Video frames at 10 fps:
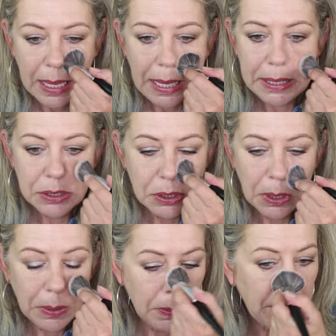And
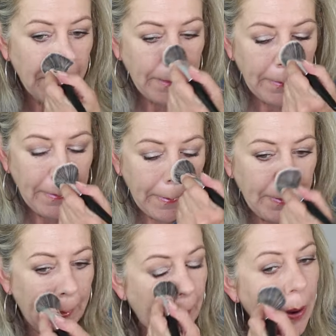so
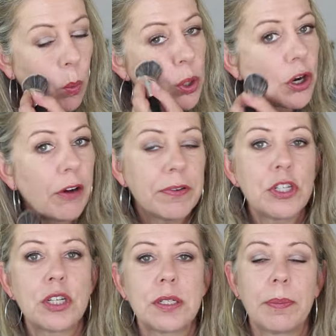I would
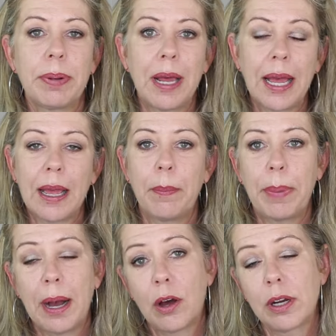often just apply a
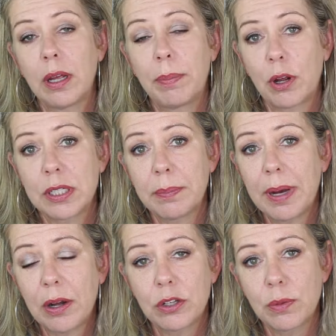powder, a blotting
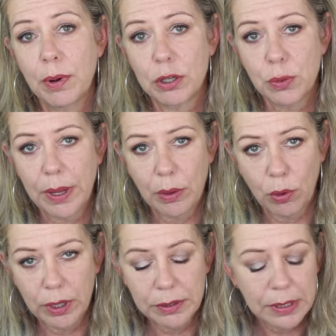powder to blot away the
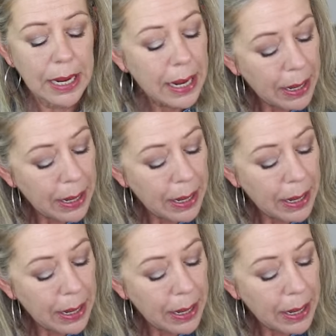oils,